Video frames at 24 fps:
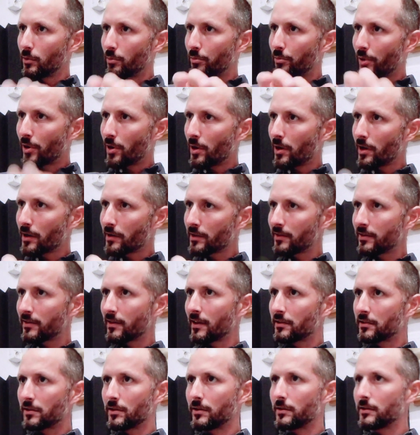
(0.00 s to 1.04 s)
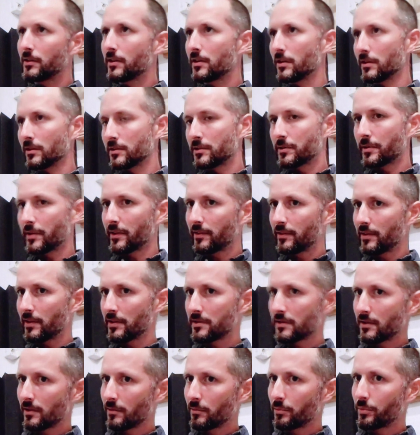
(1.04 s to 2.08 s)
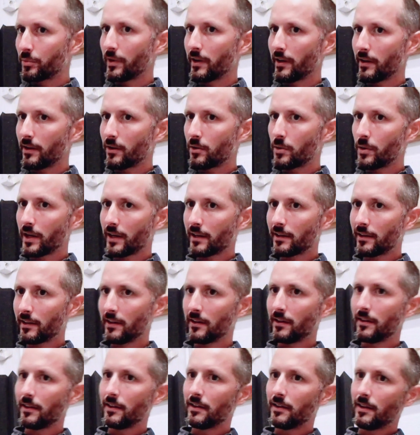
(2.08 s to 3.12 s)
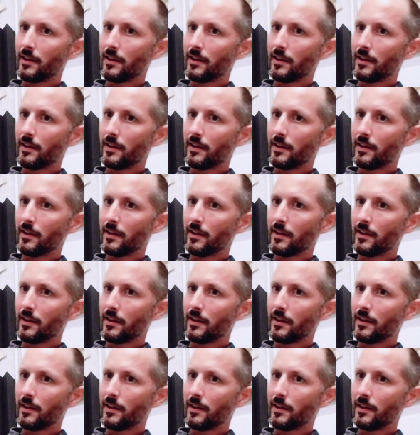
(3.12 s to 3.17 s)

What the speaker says: parts that could transition pretty quickly